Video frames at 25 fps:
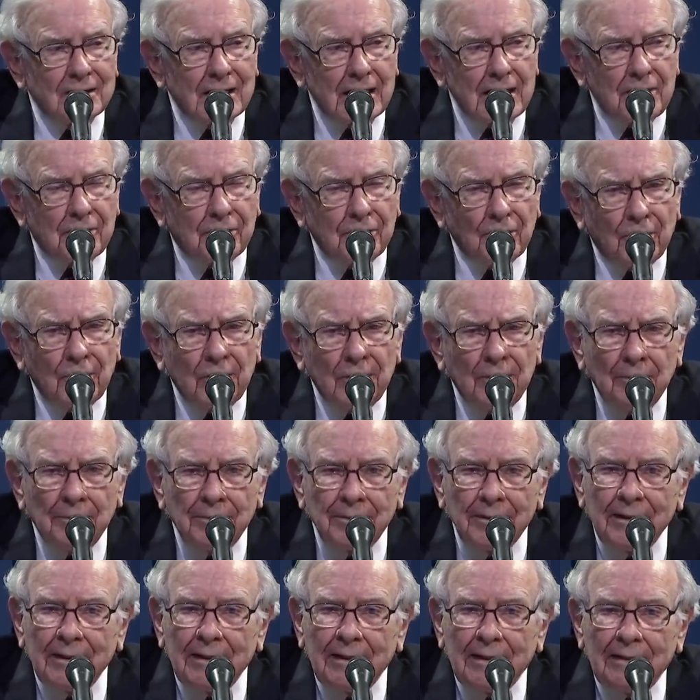lethal
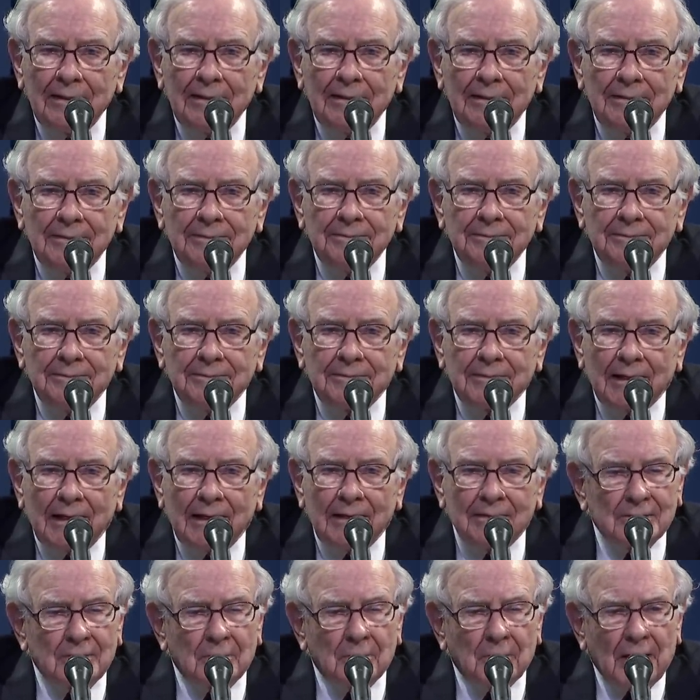
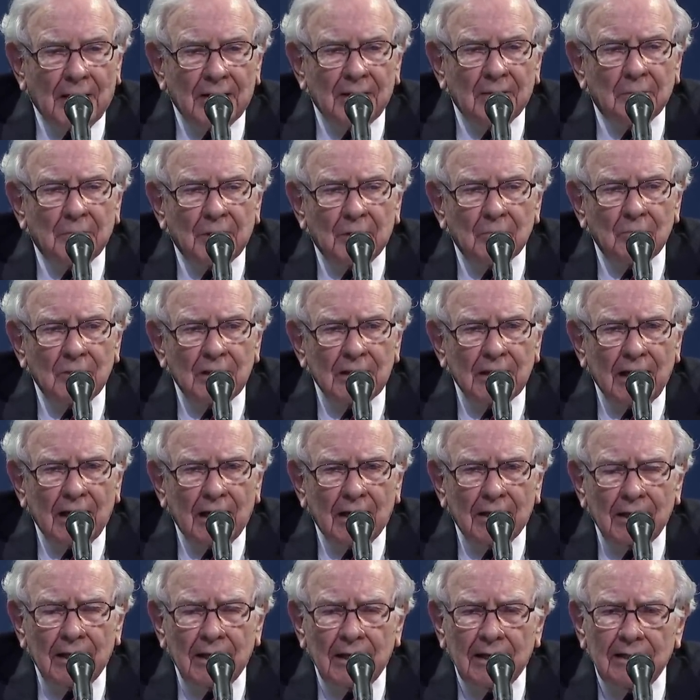as it might have been. We
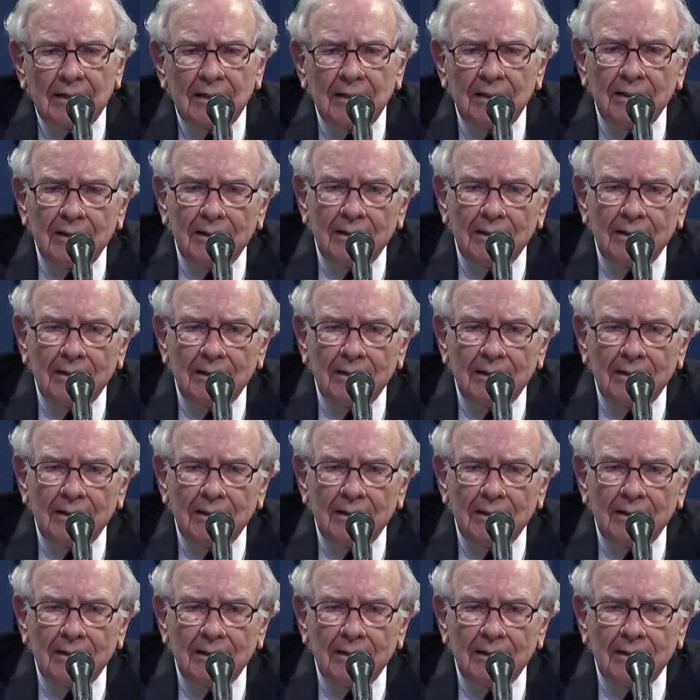had a